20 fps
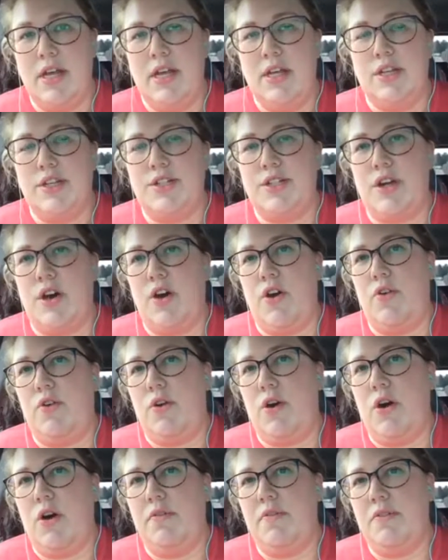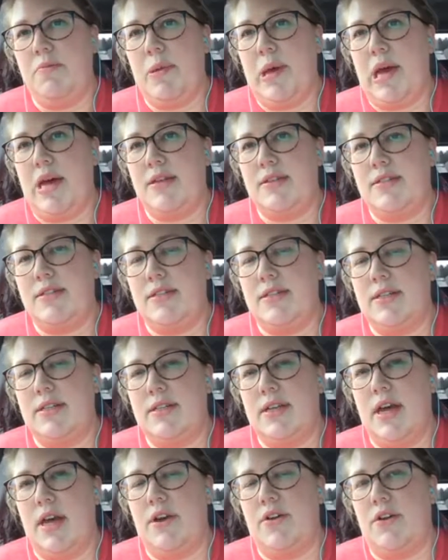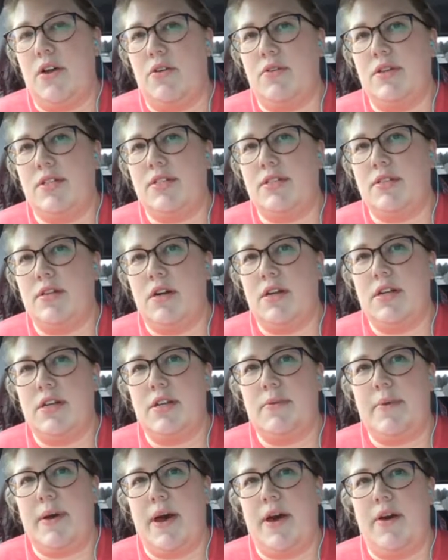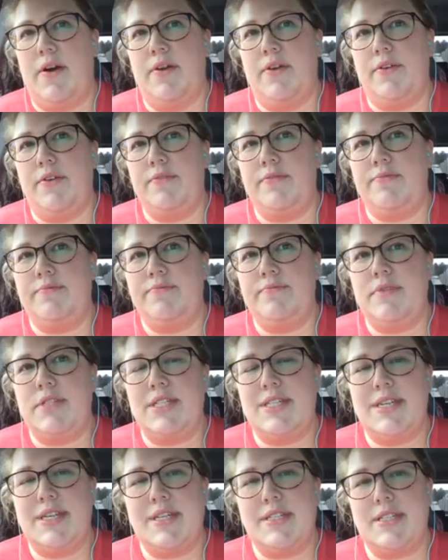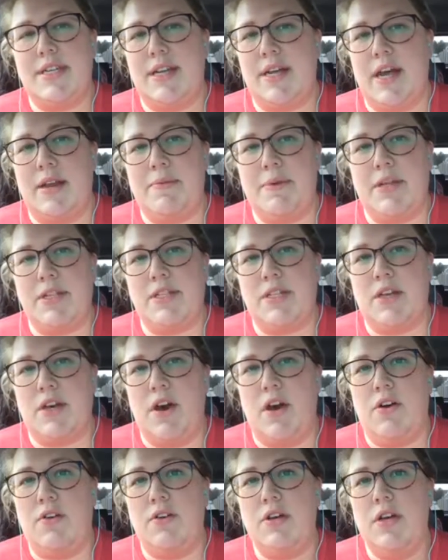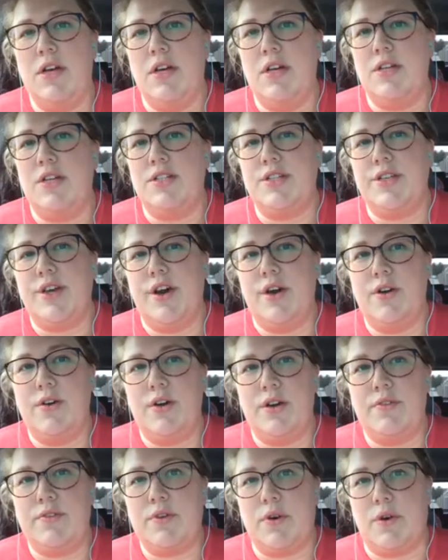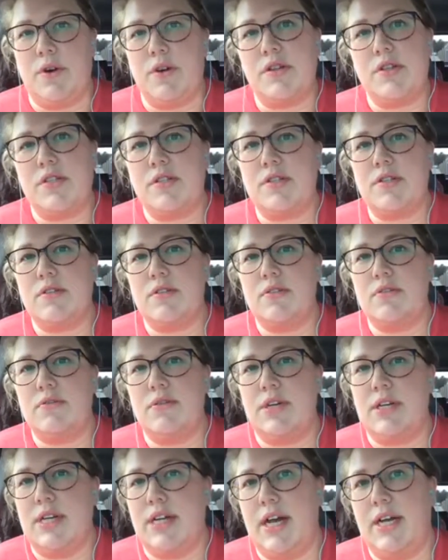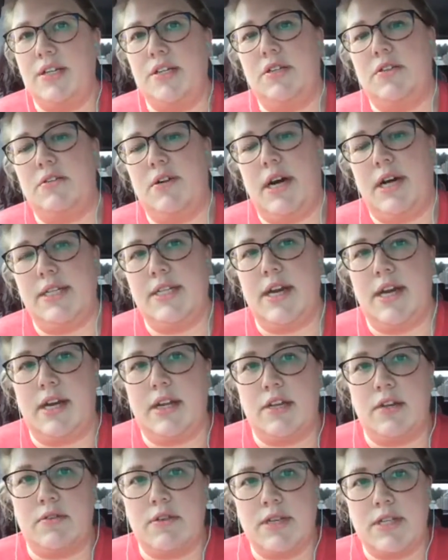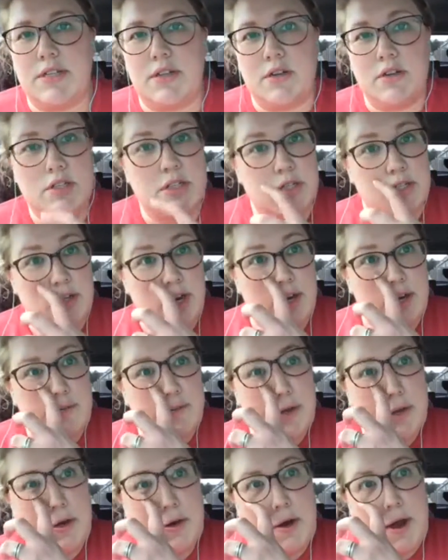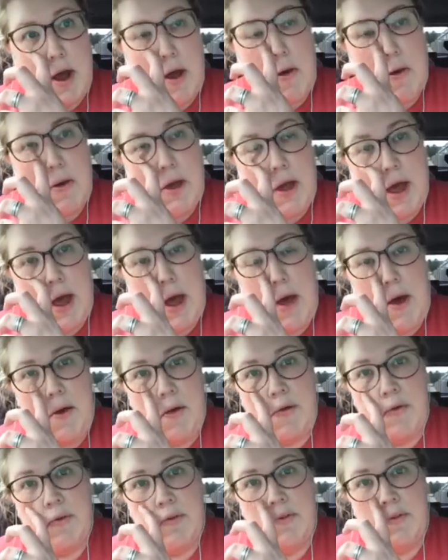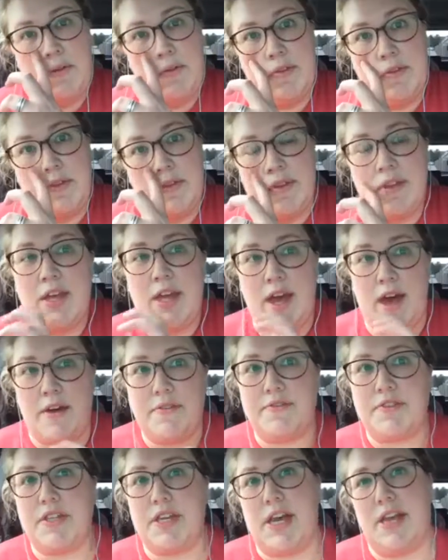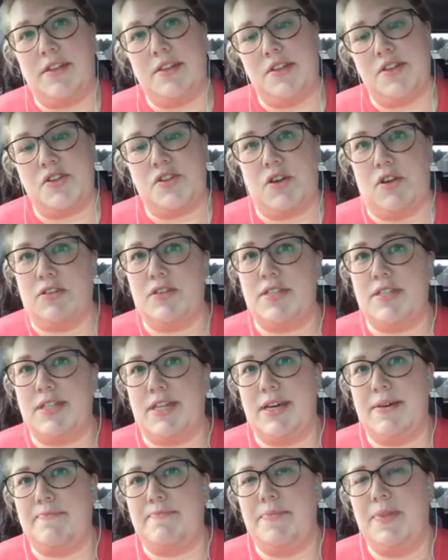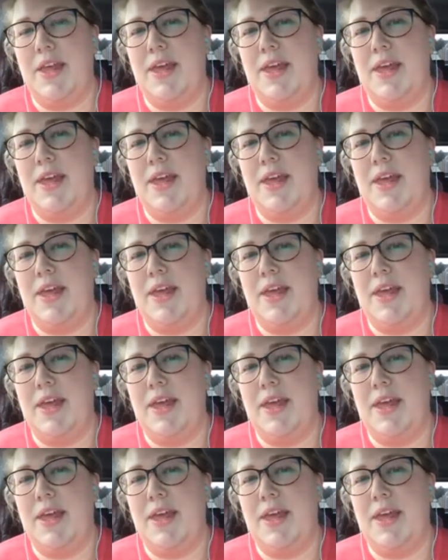So over the past, I don't know, it started about 6 to 9 months ago. So of course, what did I do? I dug into research and tried to figure out how the F to get this girl to sleep.